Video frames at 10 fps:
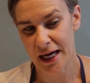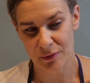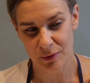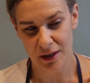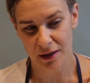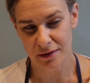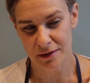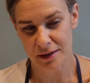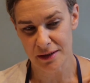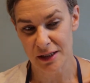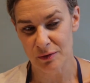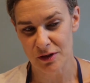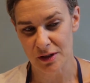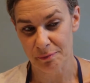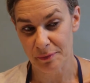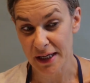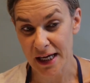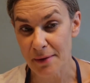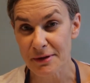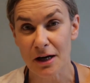and we learned that he
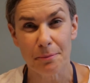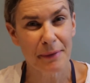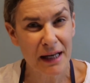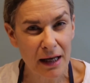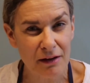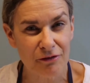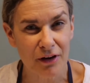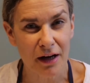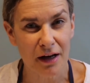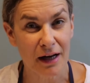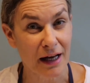came down a bit like fire